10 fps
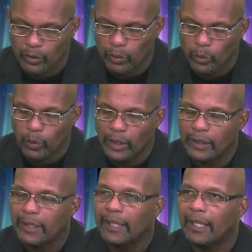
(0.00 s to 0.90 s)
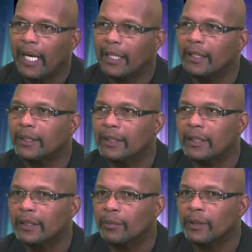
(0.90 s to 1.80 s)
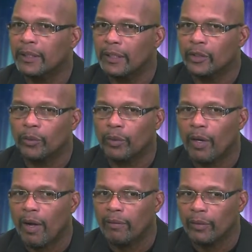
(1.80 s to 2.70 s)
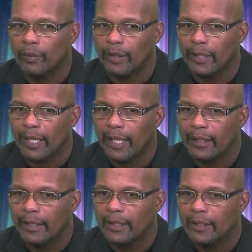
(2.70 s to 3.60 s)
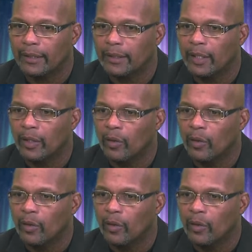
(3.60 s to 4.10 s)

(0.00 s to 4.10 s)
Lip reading: one thing I could see as a potential problem with that is